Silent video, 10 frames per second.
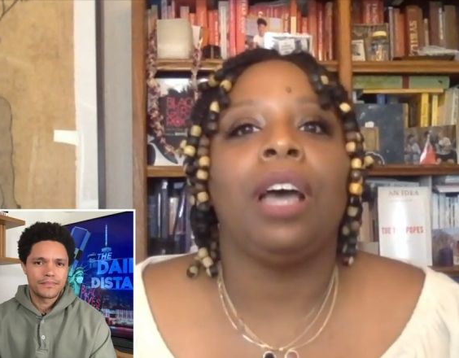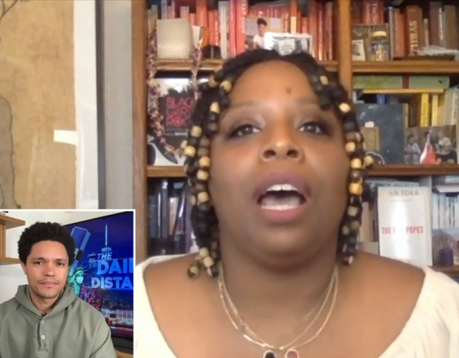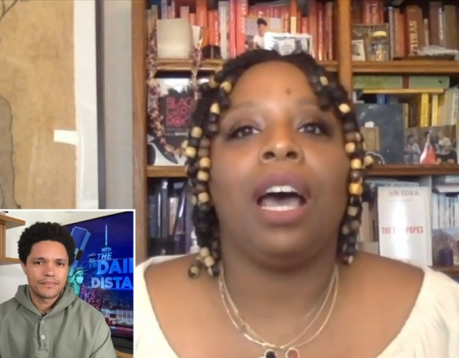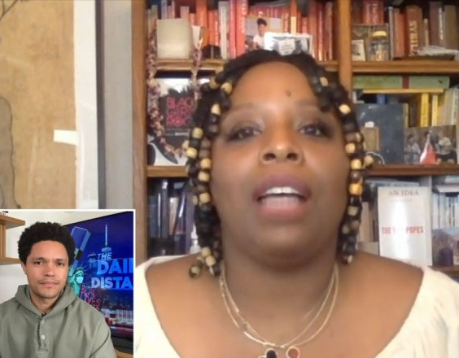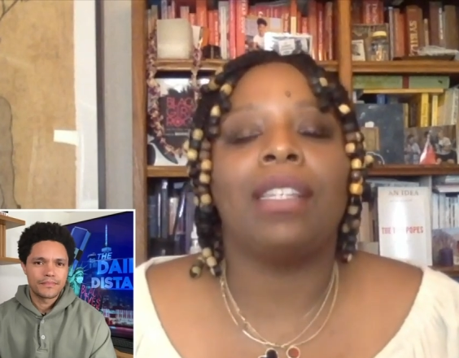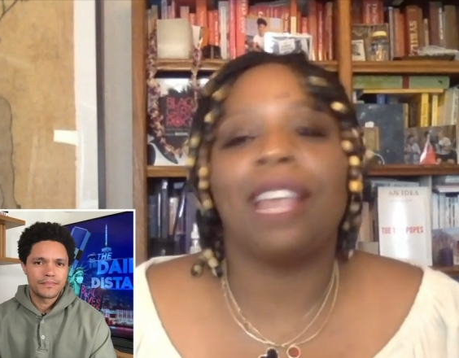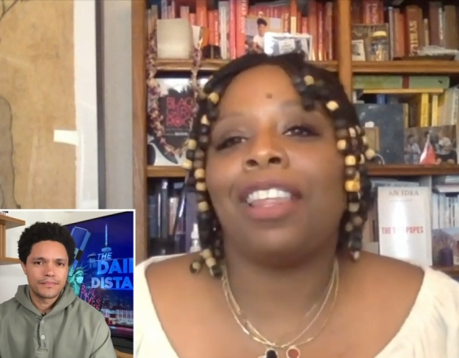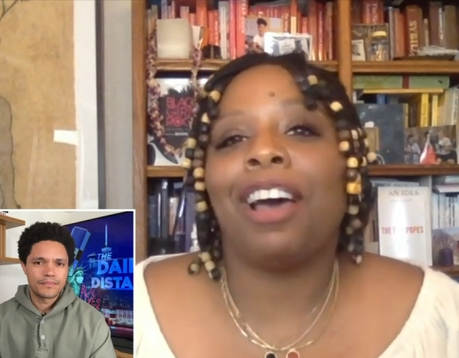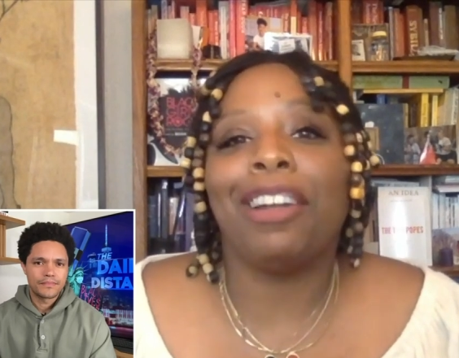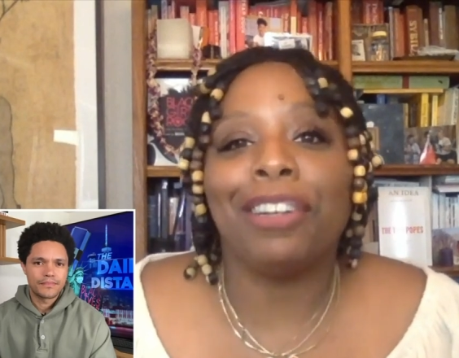Speaker 1: uh, say,
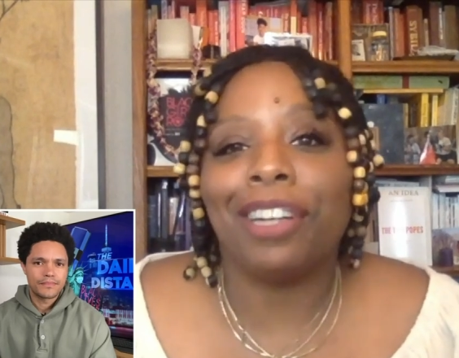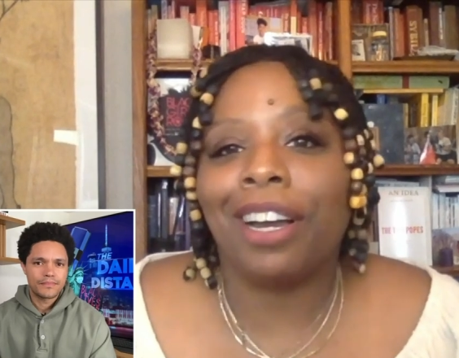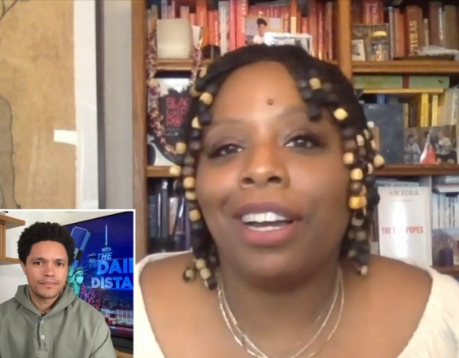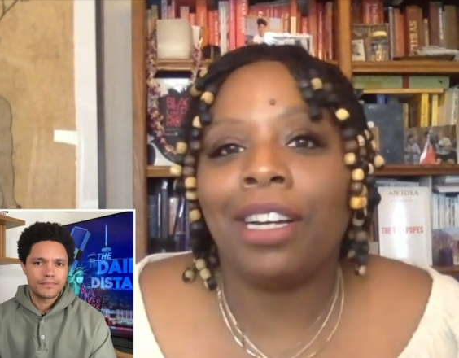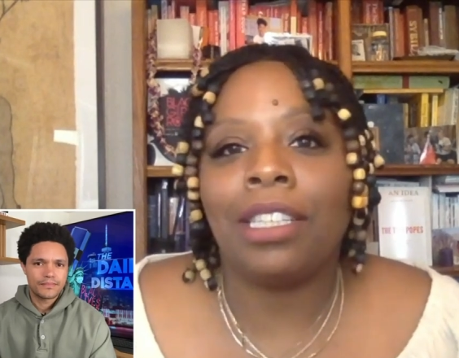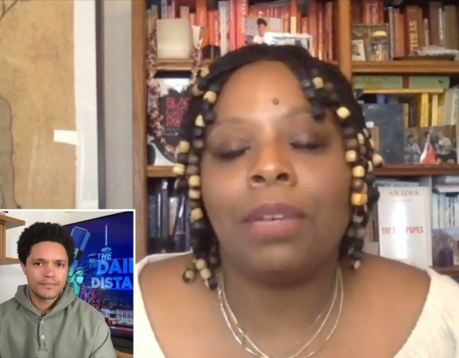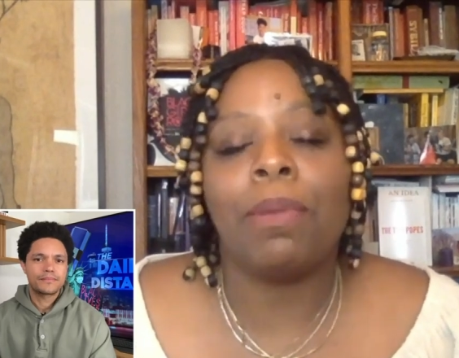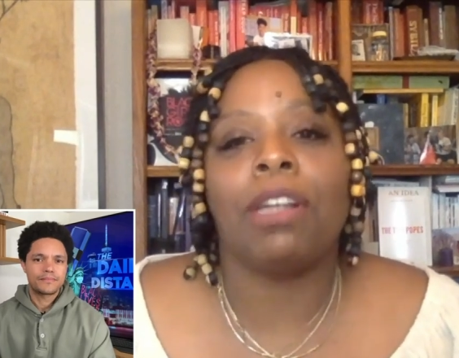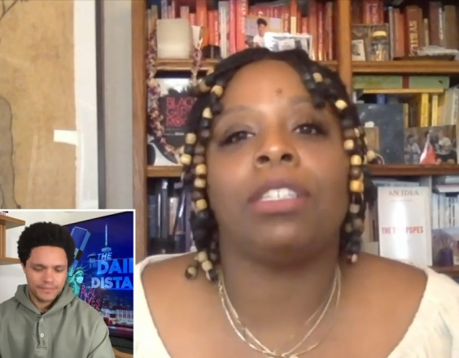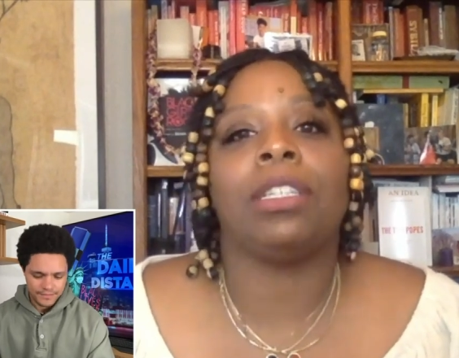the underdog, to
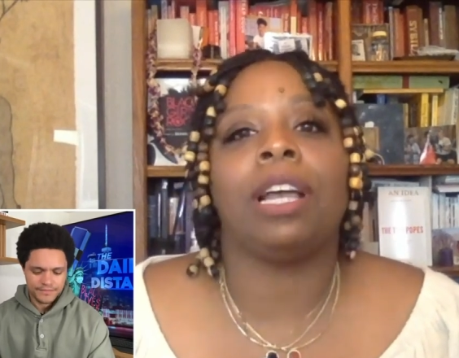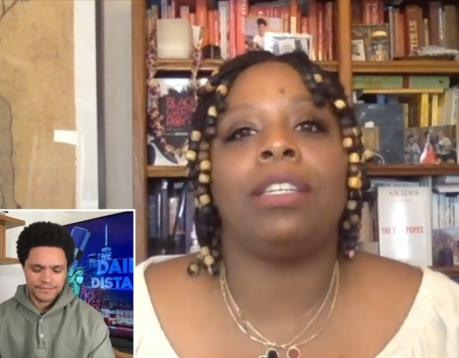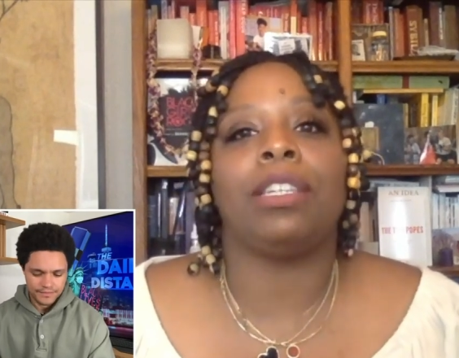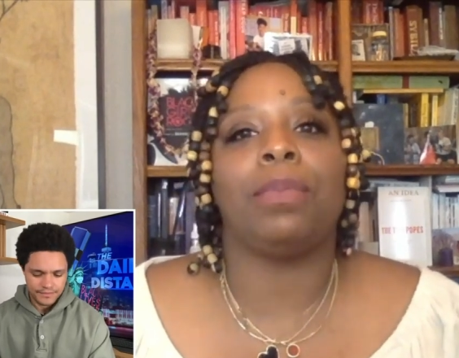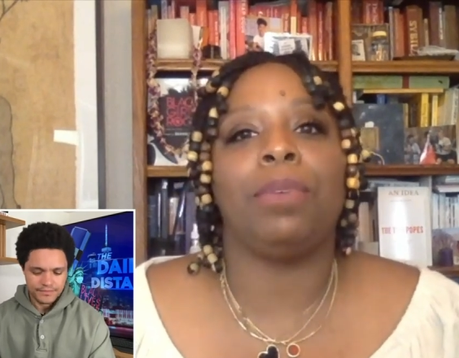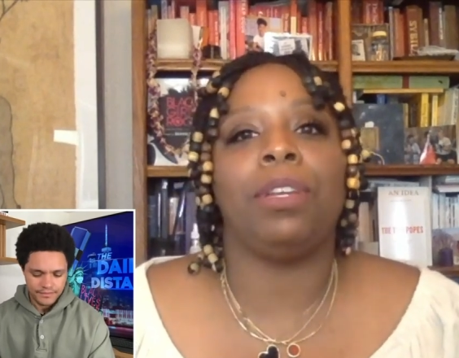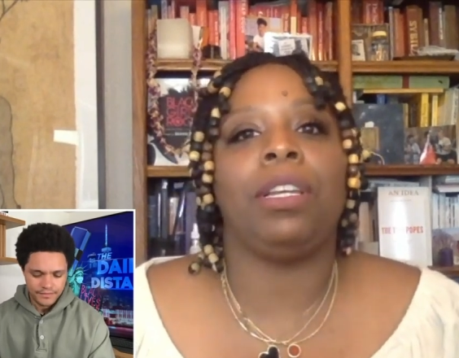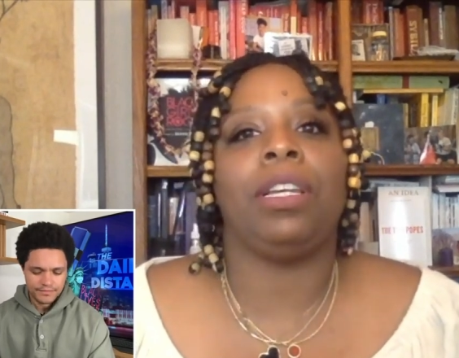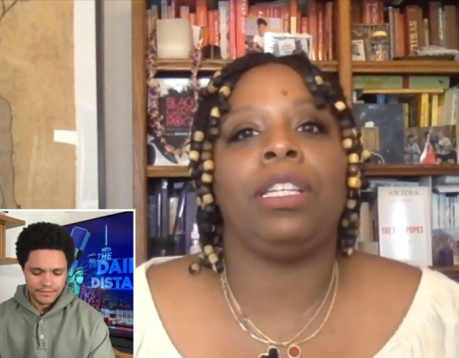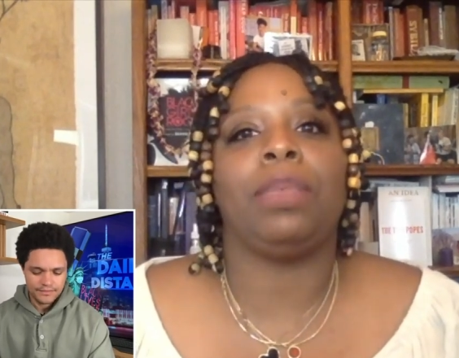marginalized
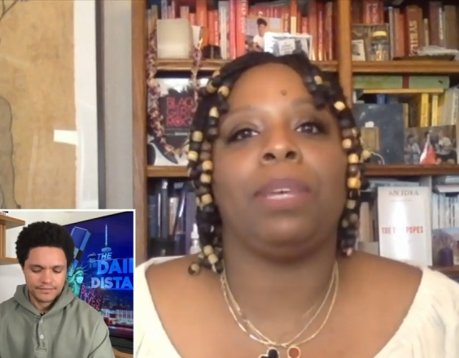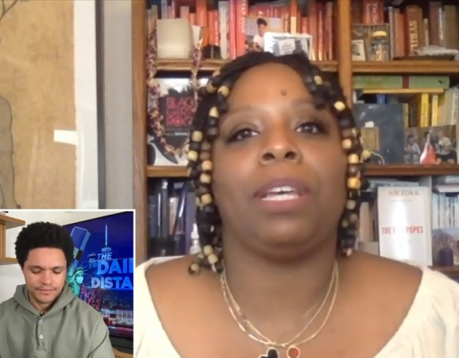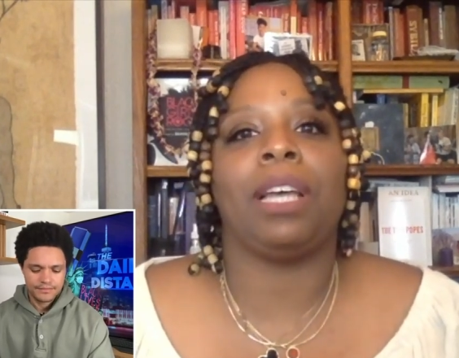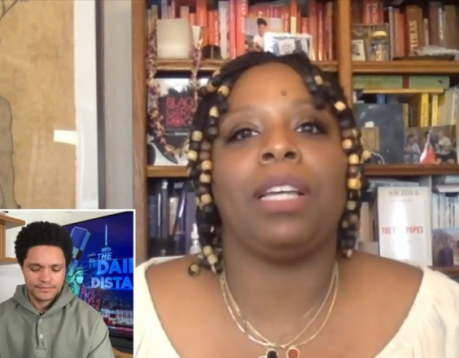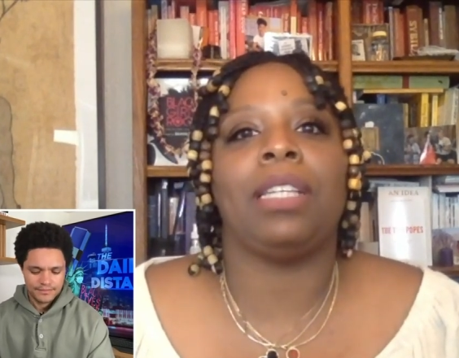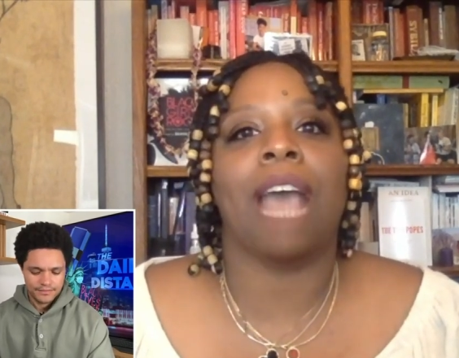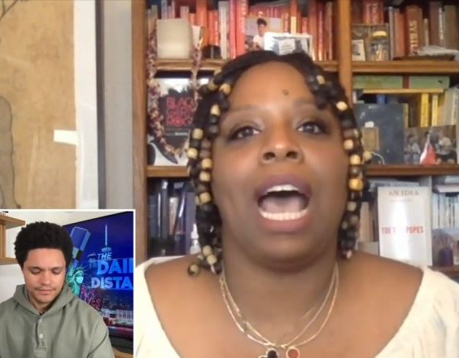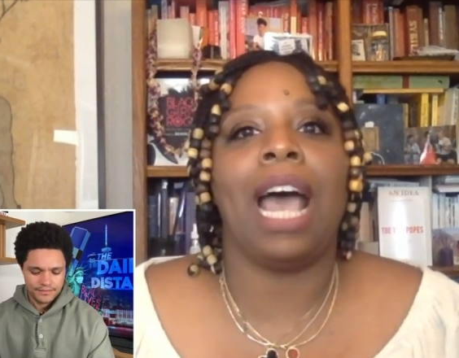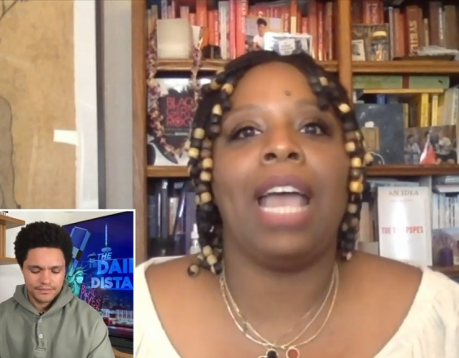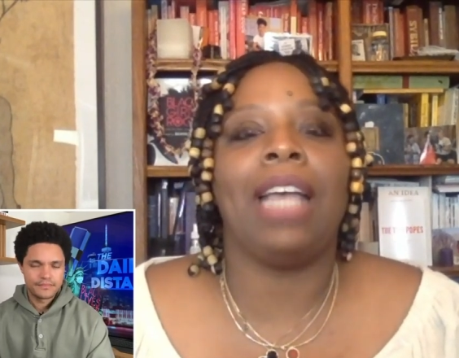communities because
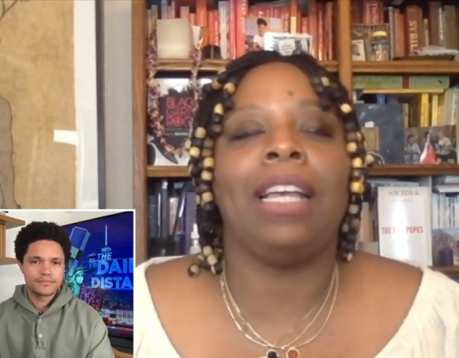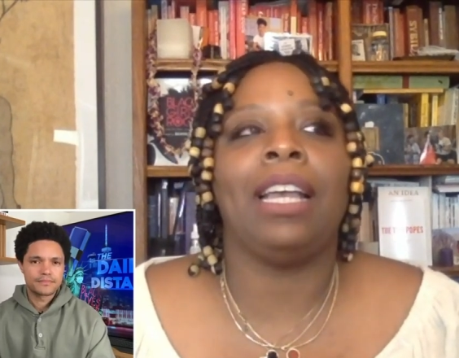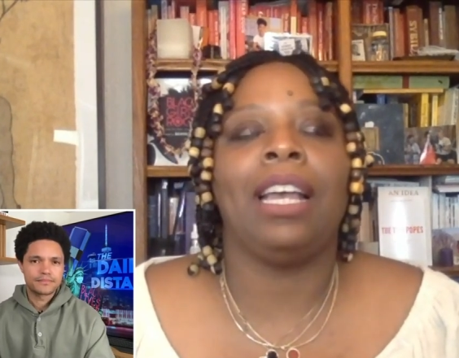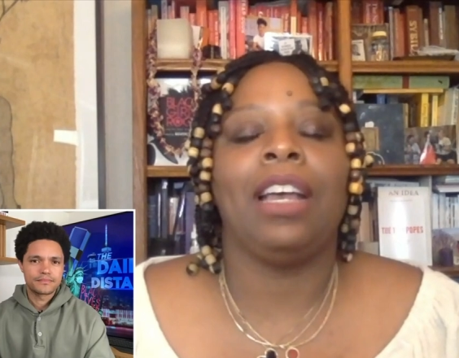I